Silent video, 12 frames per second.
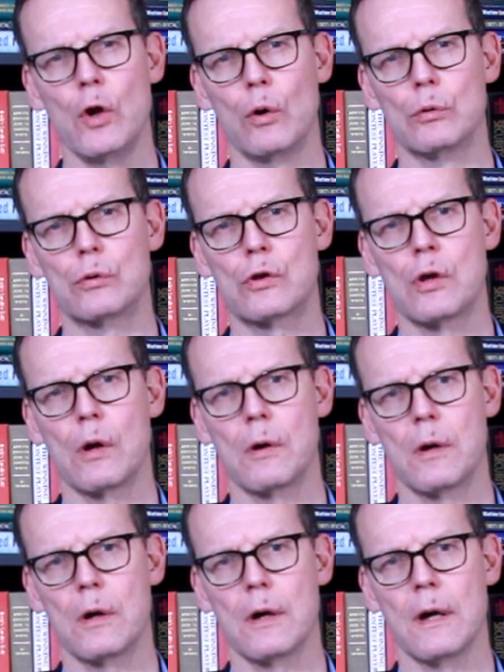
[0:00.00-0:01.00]
don't
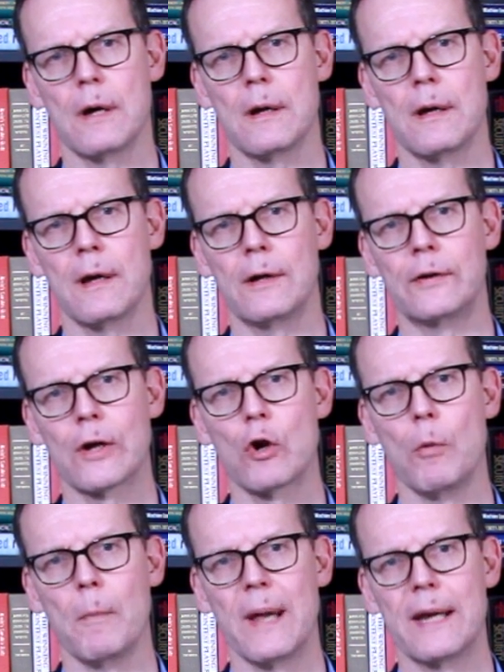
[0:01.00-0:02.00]

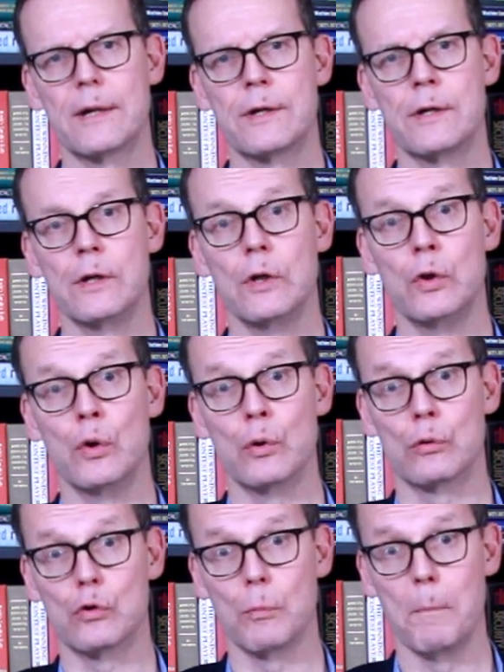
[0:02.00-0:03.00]
recommend
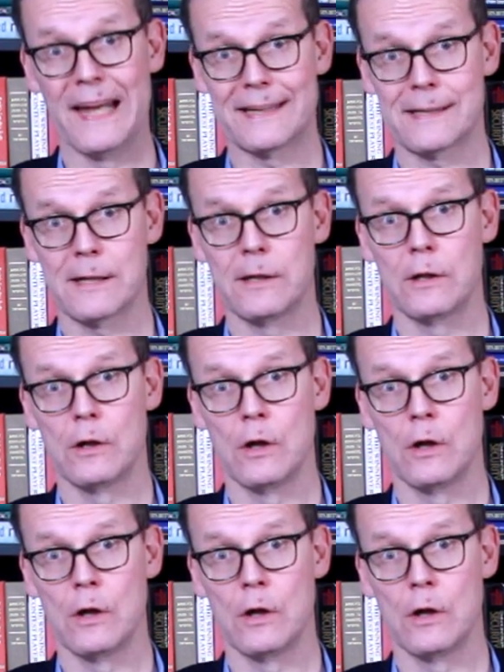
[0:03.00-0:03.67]
you to bet